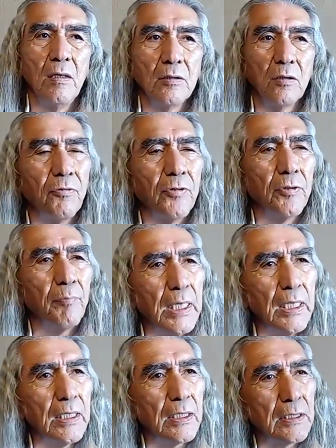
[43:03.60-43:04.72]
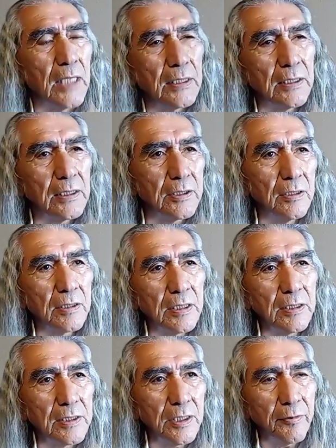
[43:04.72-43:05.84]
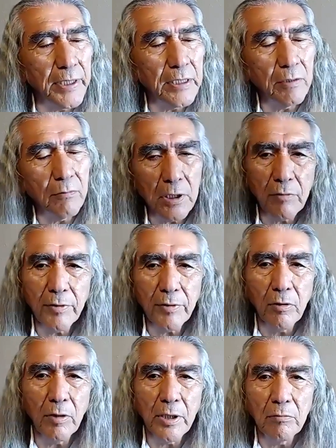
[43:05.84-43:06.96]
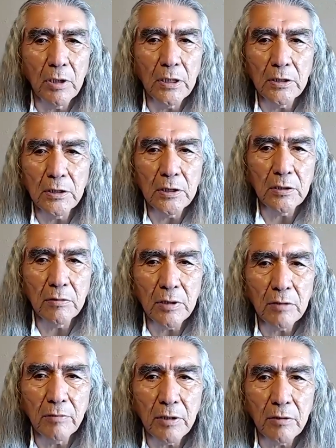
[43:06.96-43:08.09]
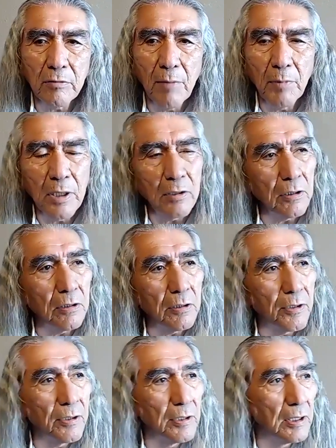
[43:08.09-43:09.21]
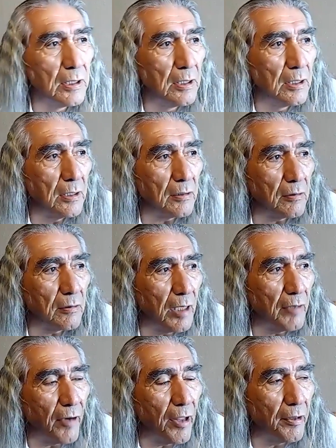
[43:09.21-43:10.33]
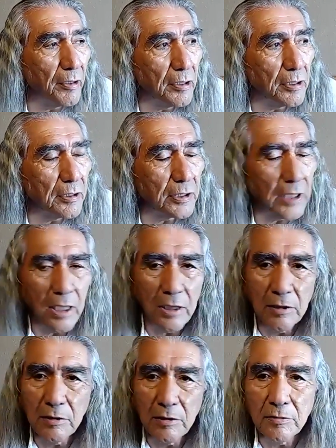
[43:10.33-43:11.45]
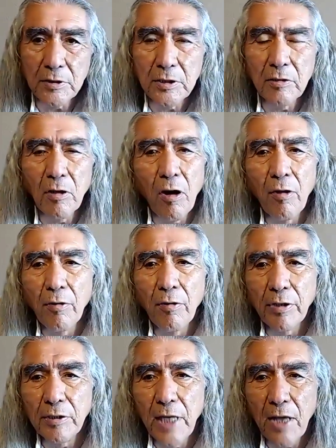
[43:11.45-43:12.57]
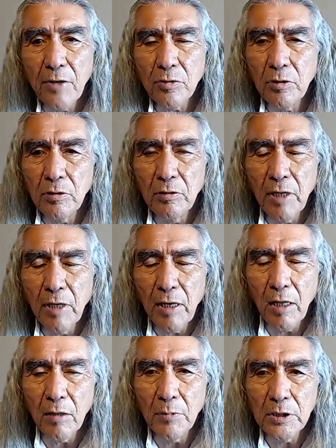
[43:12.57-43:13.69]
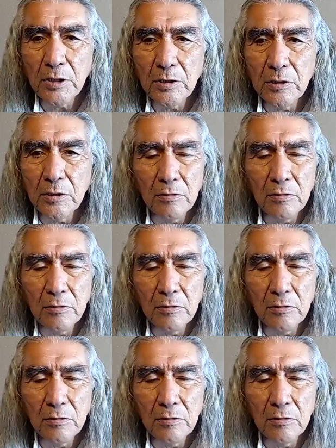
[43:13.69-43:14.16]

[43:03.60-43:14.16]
so for me, it's like just, continuing to work with the holy ones, work with the Grandmother Earth, grandfather, son, and all the natural elements to